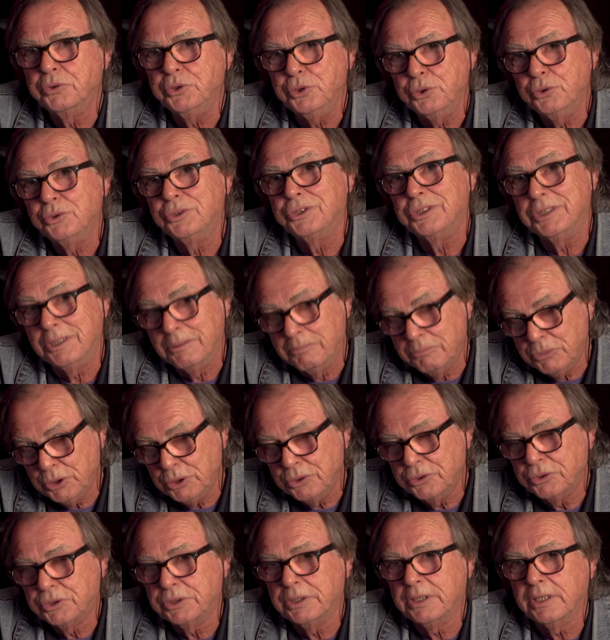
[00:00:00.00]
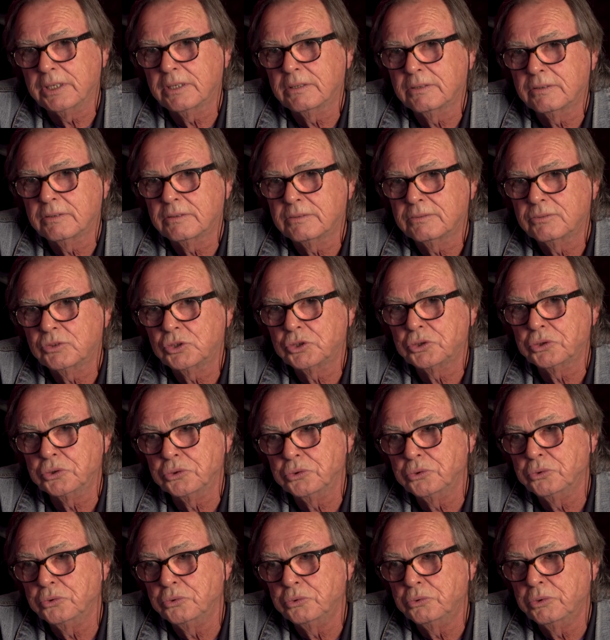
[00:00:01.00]
using music
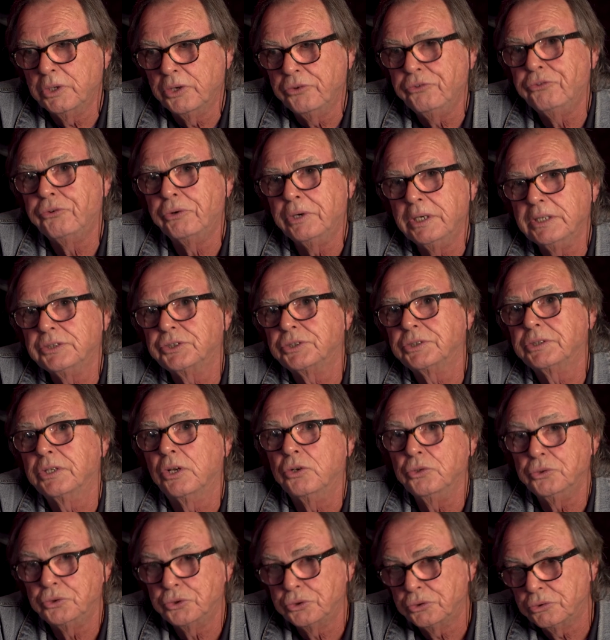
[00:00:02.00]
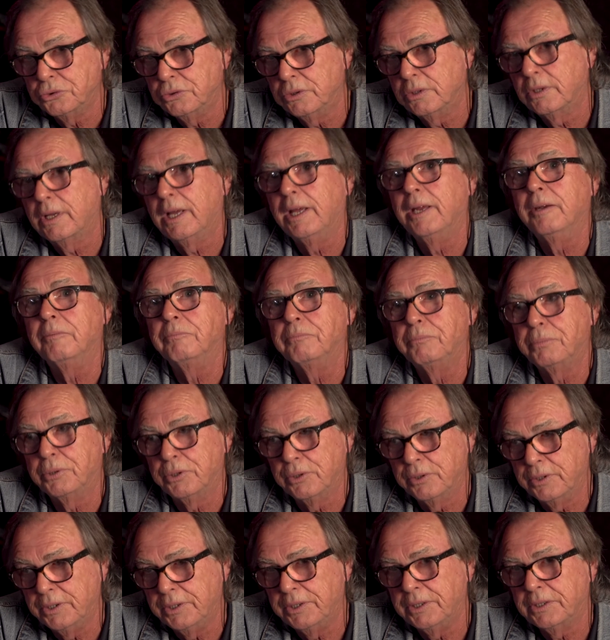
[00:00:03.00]
to address social and
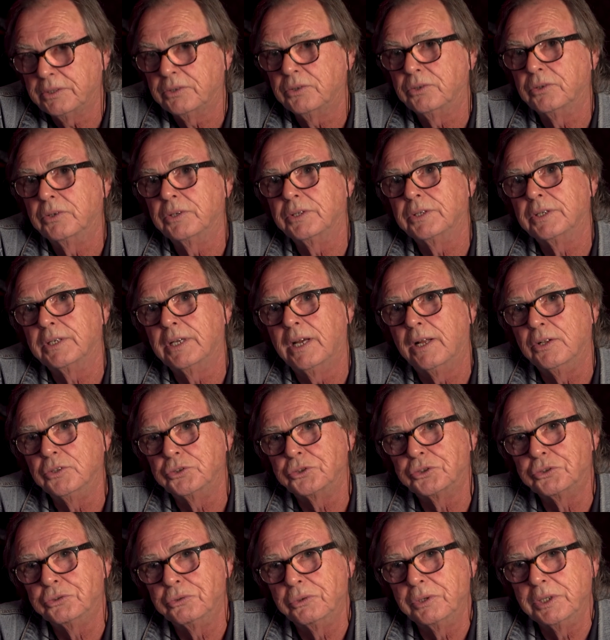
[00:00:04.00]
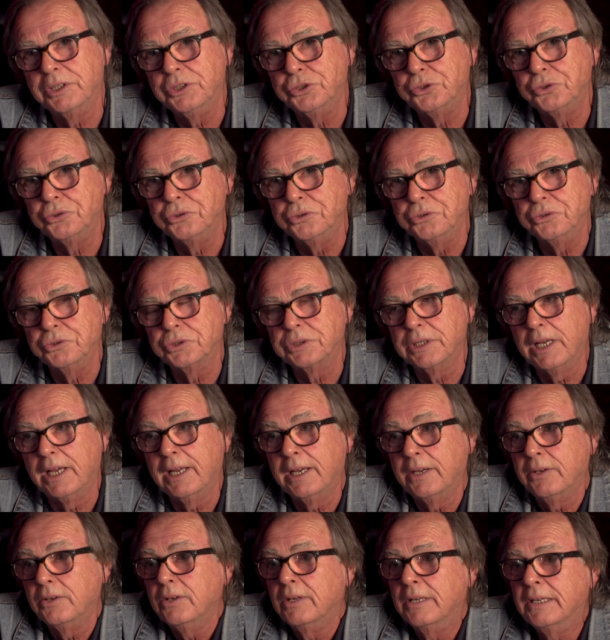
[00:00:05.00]
political and cultural issues.
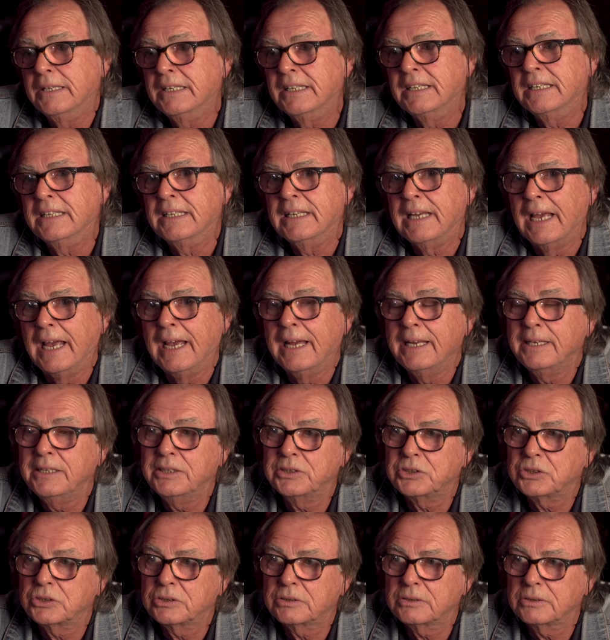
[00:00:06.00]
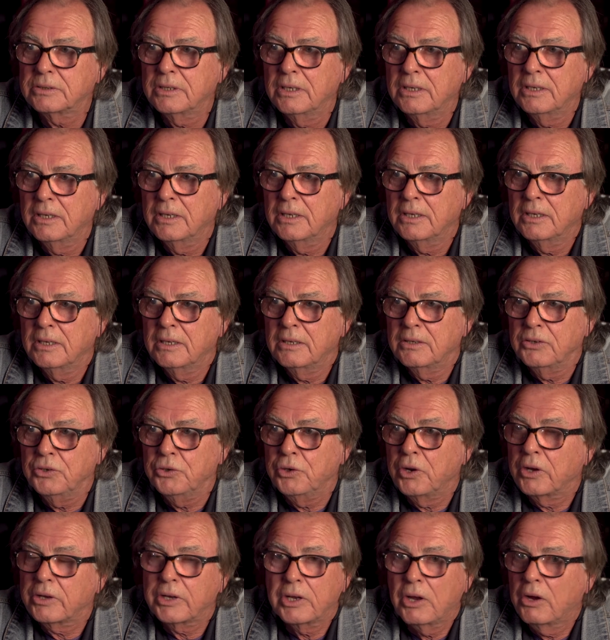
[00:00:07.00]
And it's, you
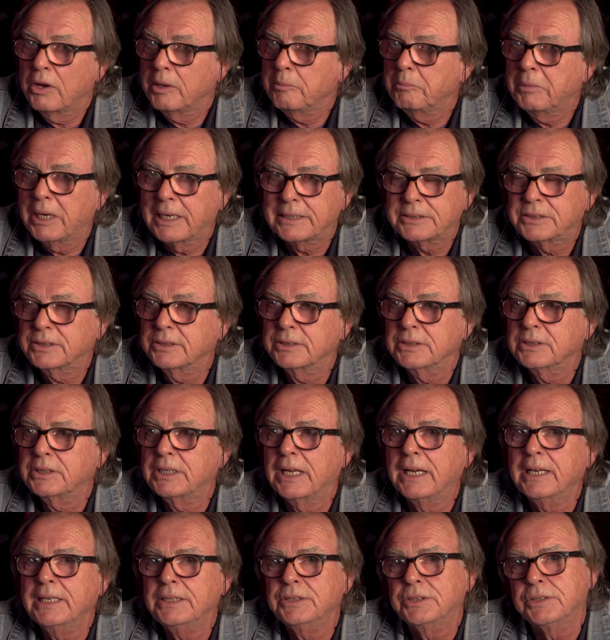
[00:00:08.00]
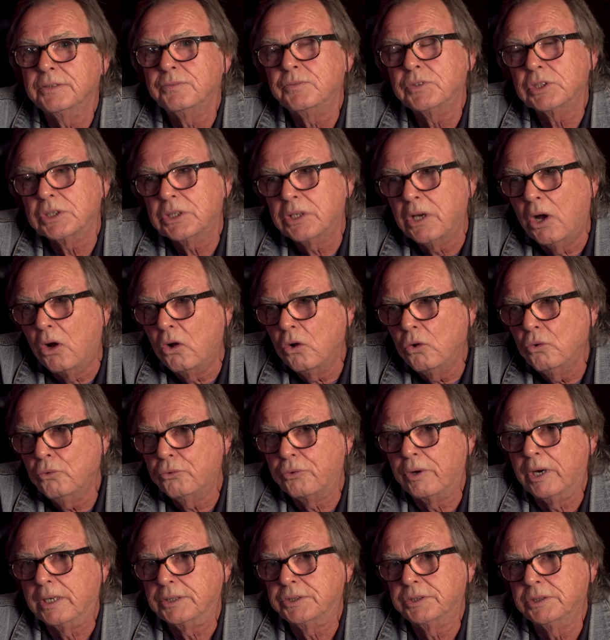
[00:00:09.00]
know, going back to the days of the gold
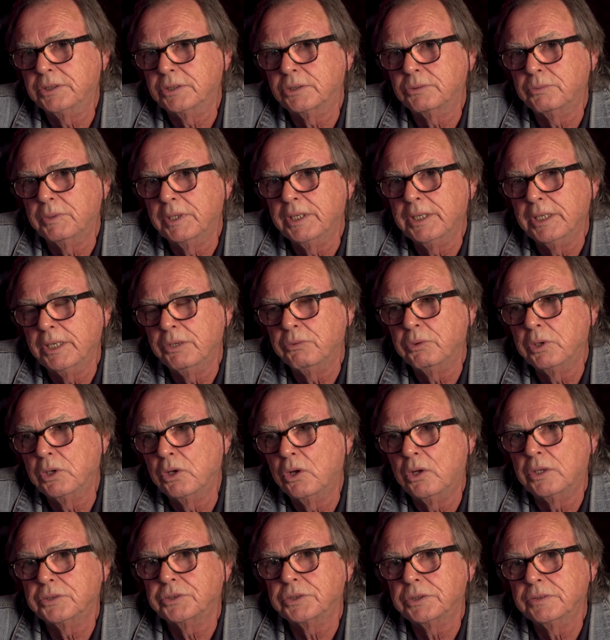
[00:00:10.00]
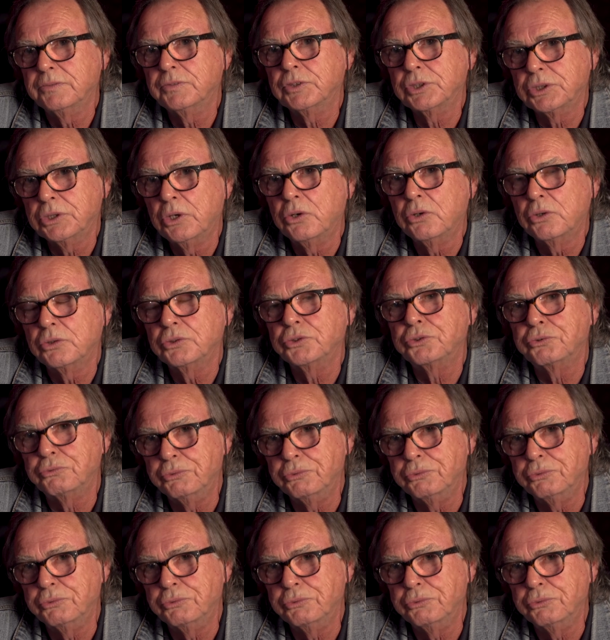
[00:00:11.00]
rushes when there were lots of songs